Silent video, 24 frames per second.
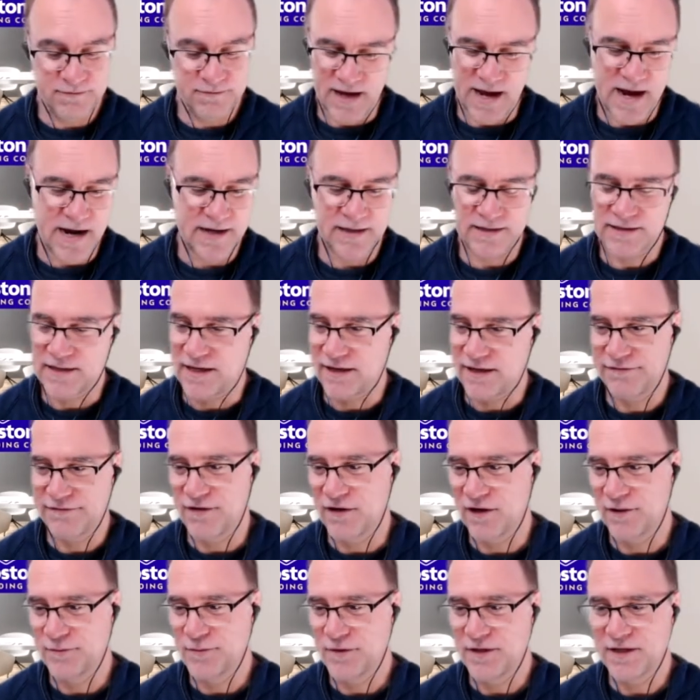heart attack
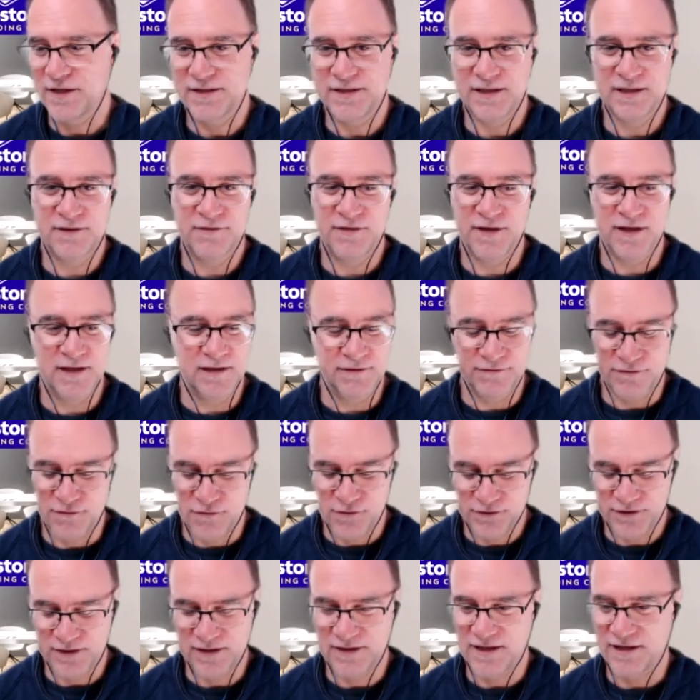followed by a six figure
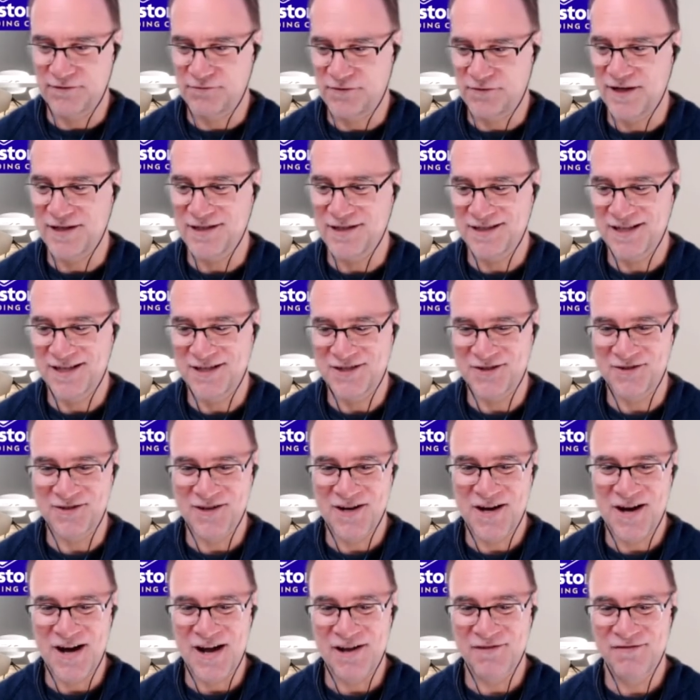divorce, and then reassess your
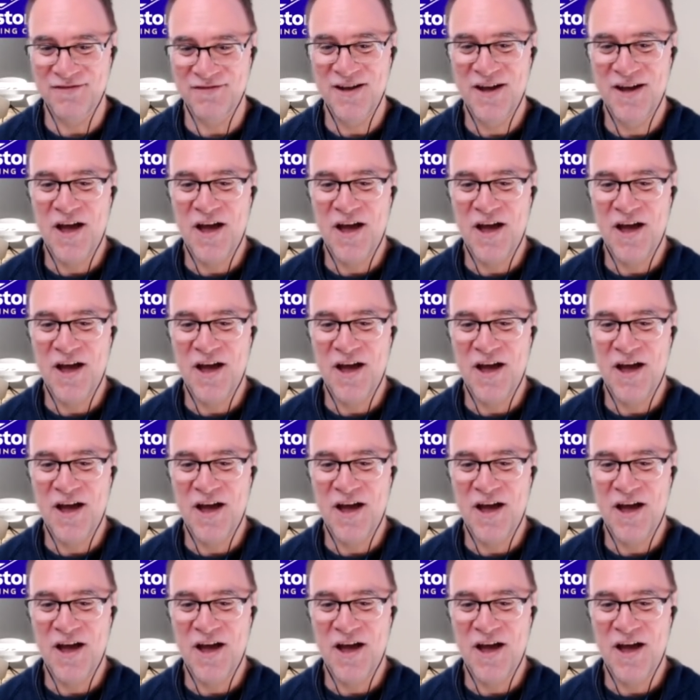life.